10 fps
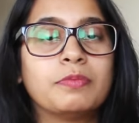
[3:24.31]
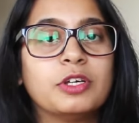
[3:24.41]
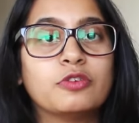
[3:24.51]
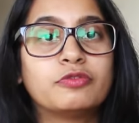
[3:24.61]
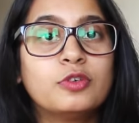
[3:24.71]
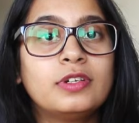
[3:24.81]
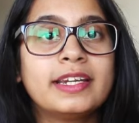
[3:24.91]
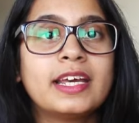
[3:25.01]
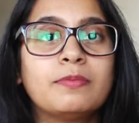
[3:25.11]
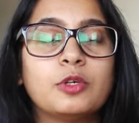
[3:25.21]
be your full
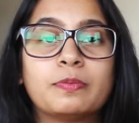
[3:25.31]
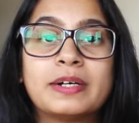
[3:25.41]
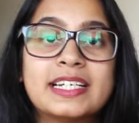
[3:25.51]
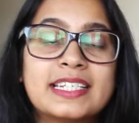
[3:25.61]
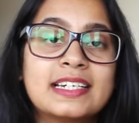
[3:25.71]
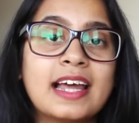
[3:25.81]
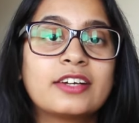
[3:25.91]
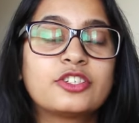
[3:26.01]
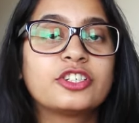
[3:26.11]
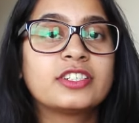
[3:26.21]
name, your personal
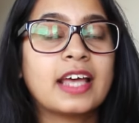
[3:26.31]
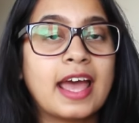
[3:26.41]
address,